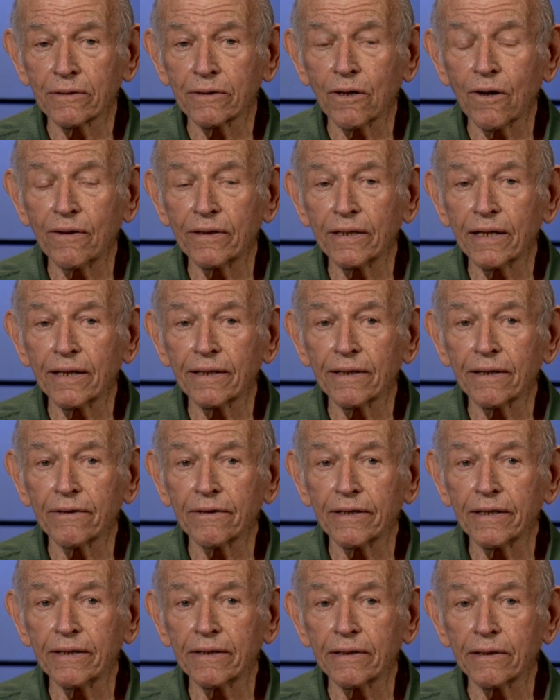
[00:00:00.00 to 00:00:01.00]
Lawndale
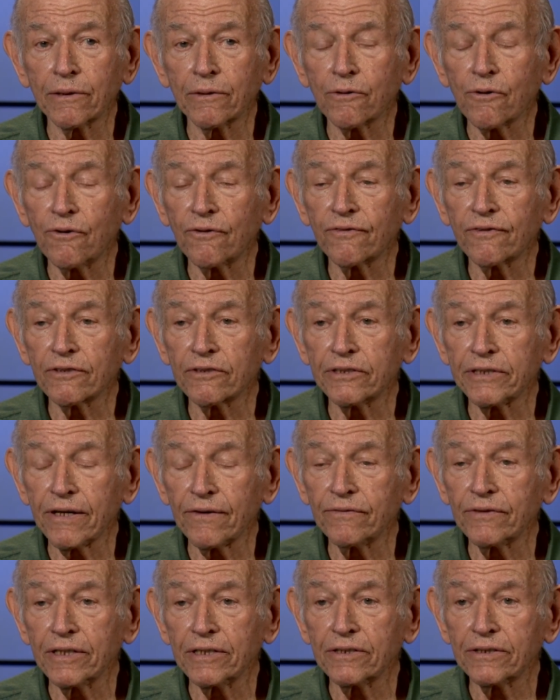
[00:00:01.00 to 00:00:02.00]
area, there were over
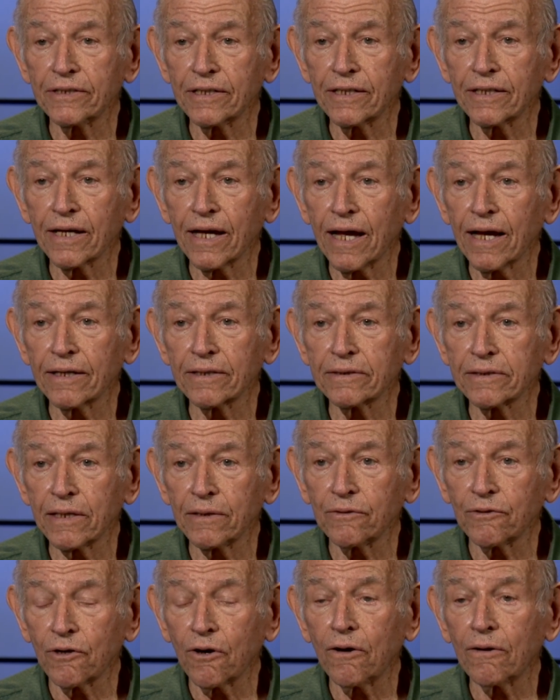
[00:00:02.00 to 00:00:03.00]
70 synagogues. They
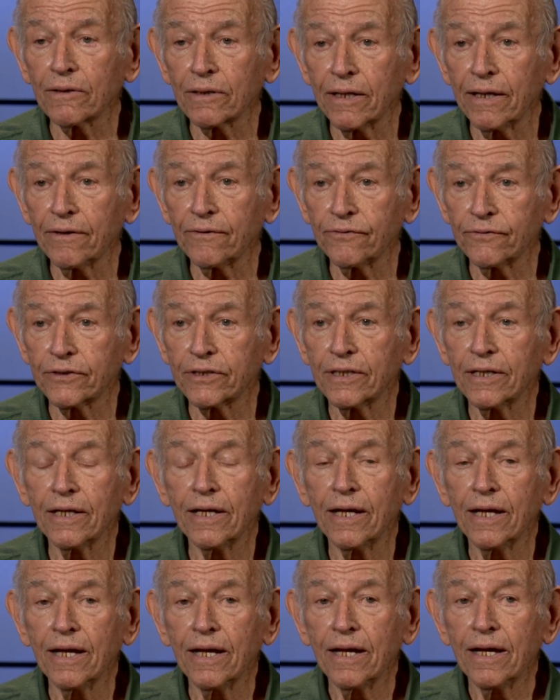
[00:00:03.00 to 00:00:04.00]
were all left.
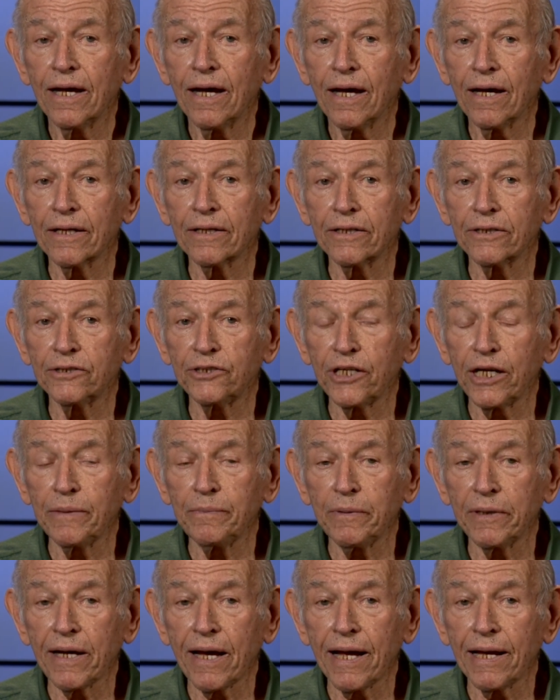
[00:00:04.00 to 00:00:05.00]
The
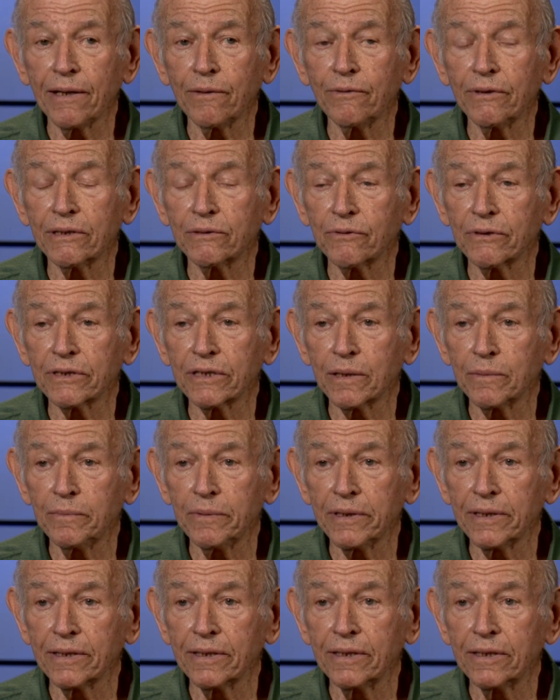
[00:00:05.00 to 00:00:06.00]
JPI, which was the
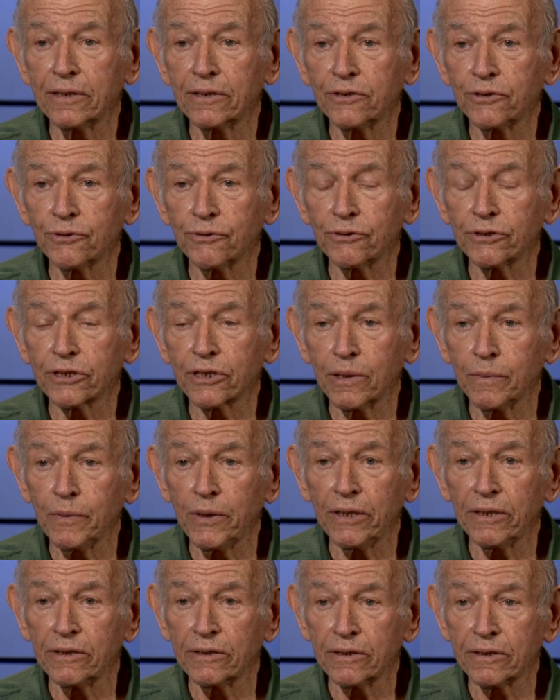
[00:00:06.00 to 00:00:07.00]
big Jewish
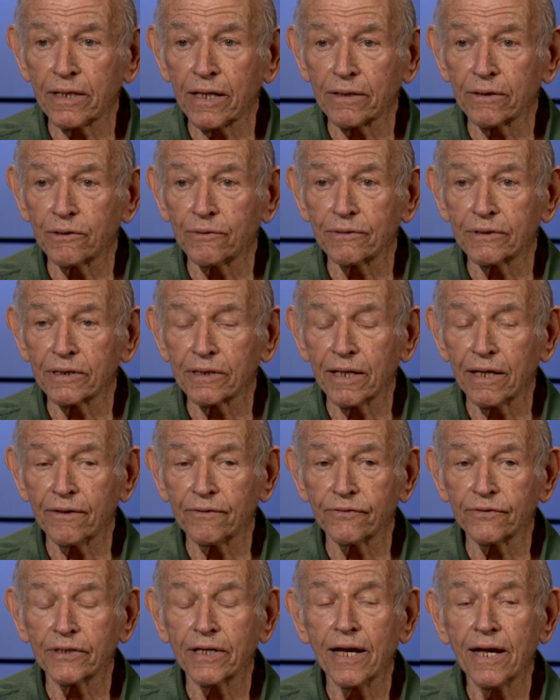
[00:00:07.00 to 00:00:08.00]
community center, was
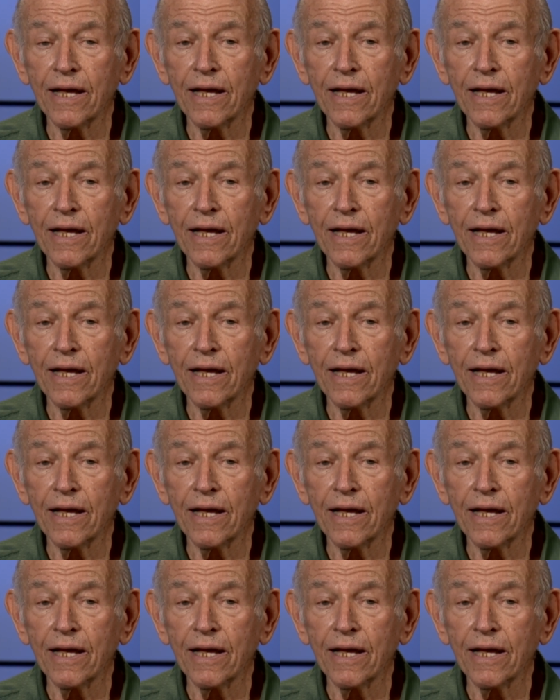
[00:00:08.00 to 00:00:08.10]
left.